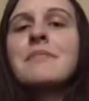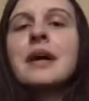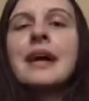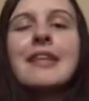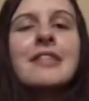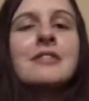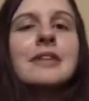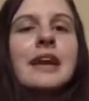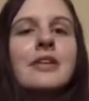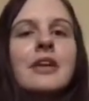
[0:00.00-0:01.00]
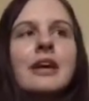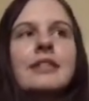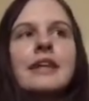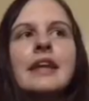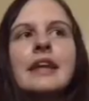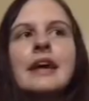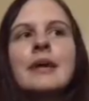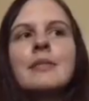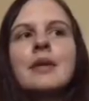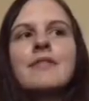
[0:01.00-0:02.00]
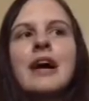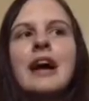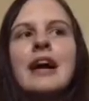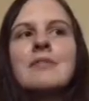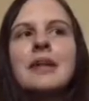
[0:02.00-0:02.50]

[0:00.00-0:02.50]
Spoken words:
but I still got the vibe